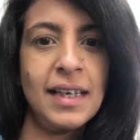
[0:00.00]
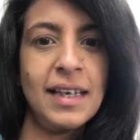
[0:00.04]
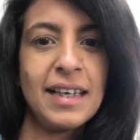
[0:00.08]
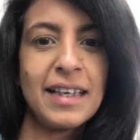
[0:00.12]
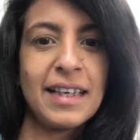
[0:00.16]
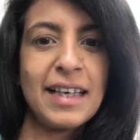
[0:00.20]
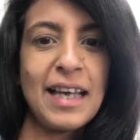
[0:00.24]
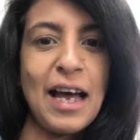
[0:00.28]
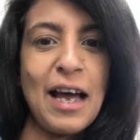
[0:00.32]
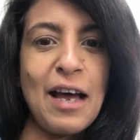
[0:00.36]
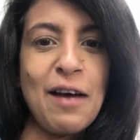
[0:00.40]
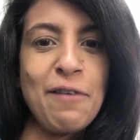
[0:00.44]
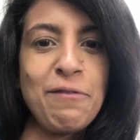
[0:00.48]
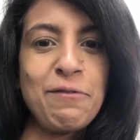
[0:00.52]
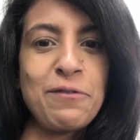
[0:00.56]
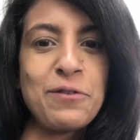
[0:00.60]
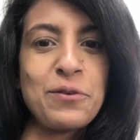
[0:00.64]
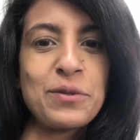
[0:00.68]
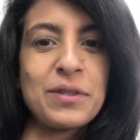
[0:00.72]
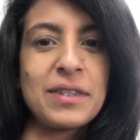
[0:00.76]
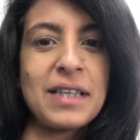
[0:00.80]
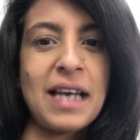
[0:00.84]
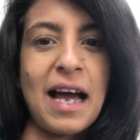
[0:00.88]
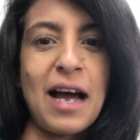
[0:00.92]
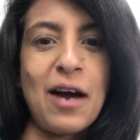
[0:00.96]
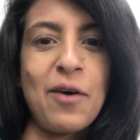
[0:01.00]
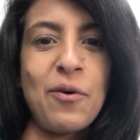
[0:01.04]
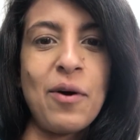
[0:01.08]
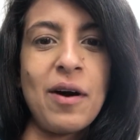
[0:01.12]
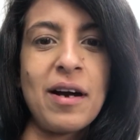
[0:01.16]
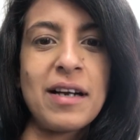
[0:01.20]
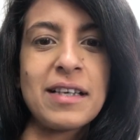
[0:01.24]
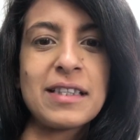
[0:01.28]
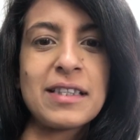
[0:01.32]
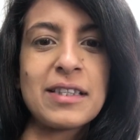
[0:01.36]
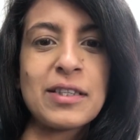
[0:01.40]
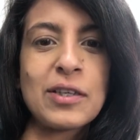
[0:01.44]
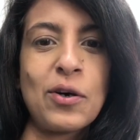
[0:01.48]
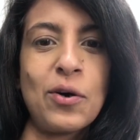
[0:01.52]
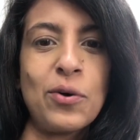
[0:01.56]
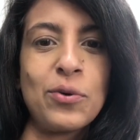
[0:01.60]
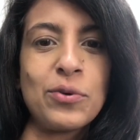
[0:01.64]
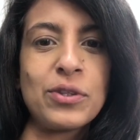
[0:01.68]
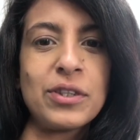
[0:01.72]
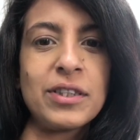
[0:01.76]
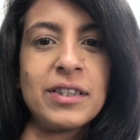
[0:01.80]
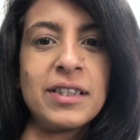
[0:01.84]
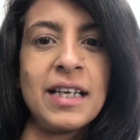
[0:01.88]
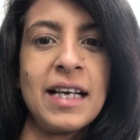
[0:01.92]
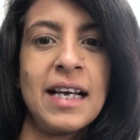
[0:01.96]
"Careful, Tao," I
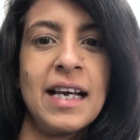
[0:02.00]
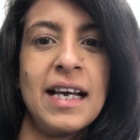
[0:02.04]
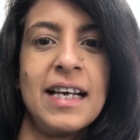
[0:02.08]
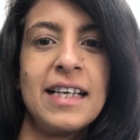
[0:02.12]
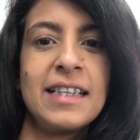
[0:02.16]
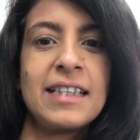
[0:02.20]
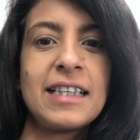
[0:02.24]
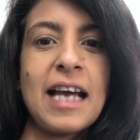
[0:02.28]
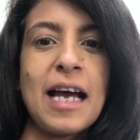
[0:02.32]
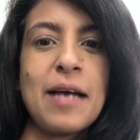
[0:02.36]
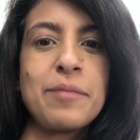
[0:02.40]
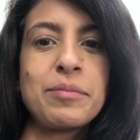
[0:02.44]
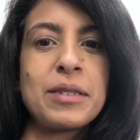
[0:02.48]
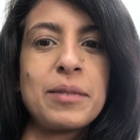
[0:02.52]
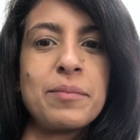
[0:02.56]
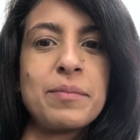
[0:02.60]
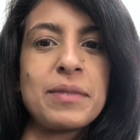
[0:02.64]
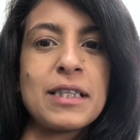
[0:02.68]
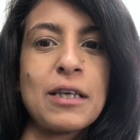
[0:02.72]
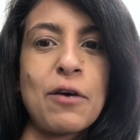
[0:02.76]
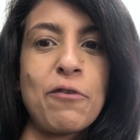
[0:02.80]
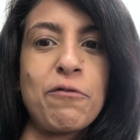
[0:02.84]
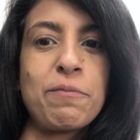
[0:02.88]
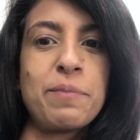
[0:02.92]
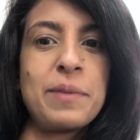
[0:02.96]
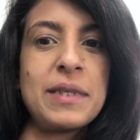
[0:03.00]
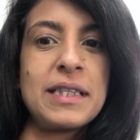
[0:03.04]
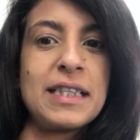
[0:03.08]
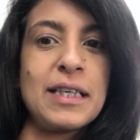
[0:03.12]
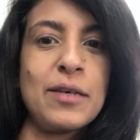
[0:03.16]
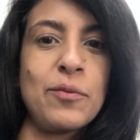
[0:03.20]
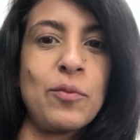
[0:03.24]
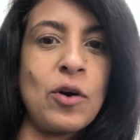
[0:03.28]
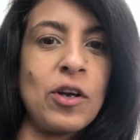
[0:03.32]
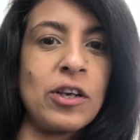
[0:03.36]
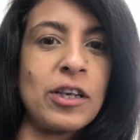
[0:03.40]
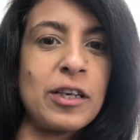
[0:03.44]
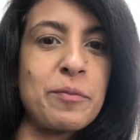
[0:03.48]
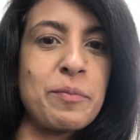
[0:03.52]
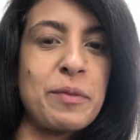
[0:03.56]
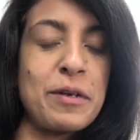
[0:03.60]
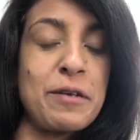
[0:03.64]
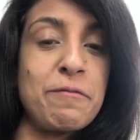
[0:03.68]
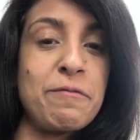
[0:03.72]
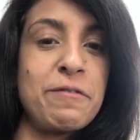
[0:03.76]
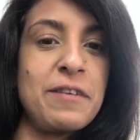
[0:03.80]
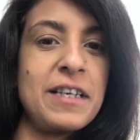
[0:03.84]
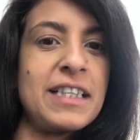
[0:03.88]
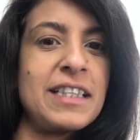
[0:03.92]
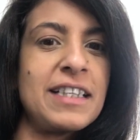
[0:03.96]
scolded. He'd kept himself busy while I'd been
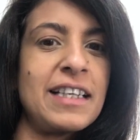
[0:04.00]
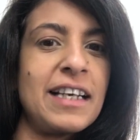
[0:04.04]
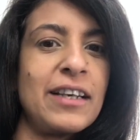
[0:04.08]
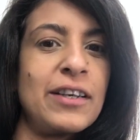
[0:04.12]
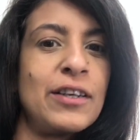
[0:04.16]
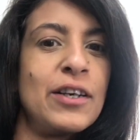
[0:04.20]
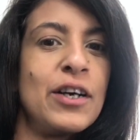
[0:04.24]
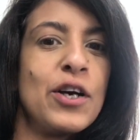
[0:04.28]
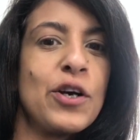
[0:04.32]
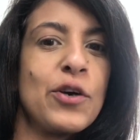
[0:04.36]
fishing.